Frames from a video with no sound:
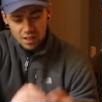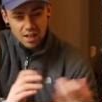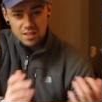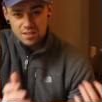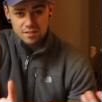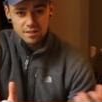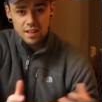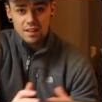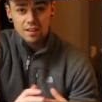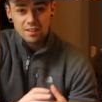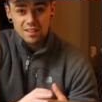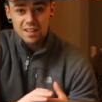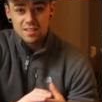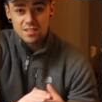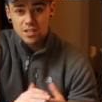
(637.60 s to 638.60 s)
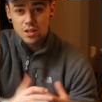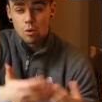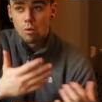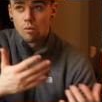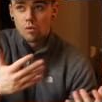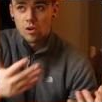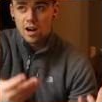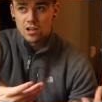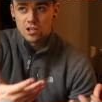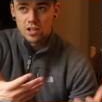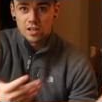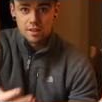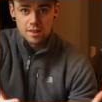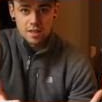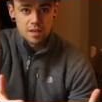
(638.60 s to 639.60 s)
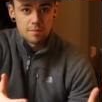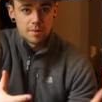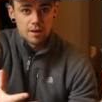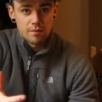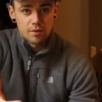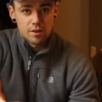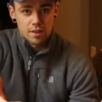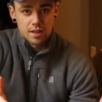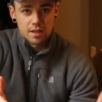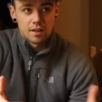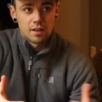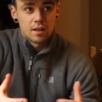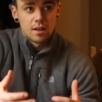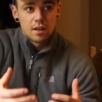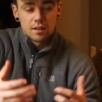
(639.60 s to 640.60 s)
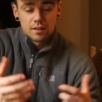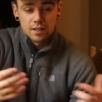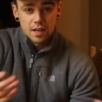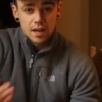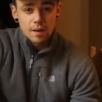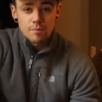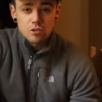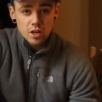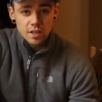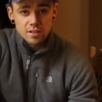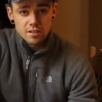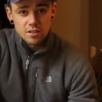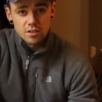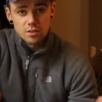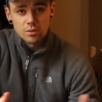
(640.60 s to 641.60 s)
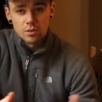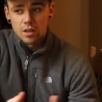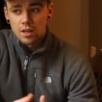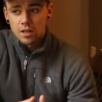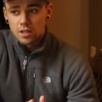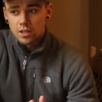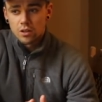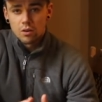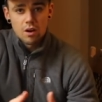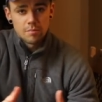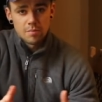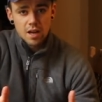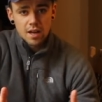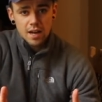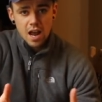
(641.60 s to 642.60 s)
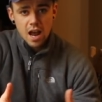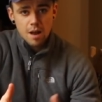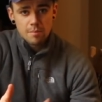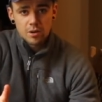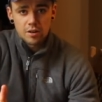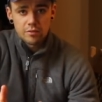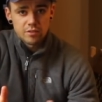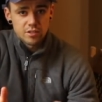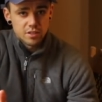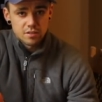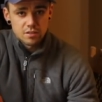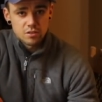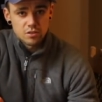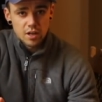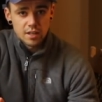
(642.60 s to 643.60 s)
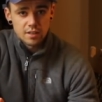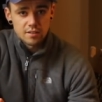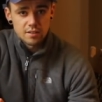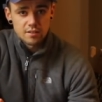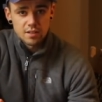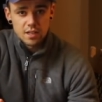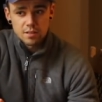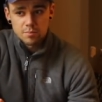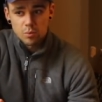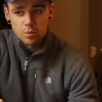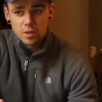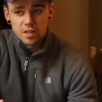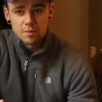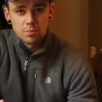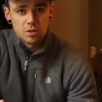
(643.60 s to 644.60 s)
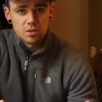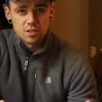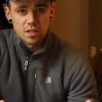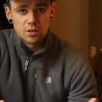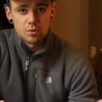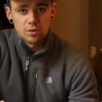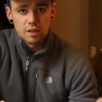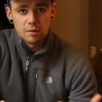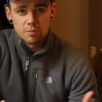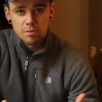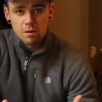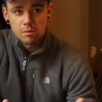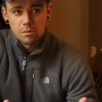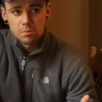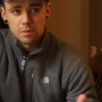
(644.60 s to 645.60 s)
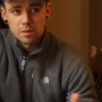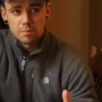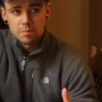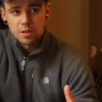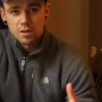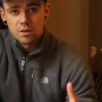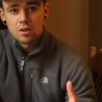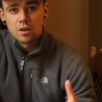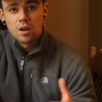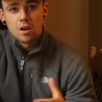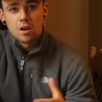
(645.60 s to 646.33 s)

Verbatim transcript: that's that that is the overarching theme and everything that I am trying to do. You know, I'm not hammering resistance training six days per week because I know that would probably be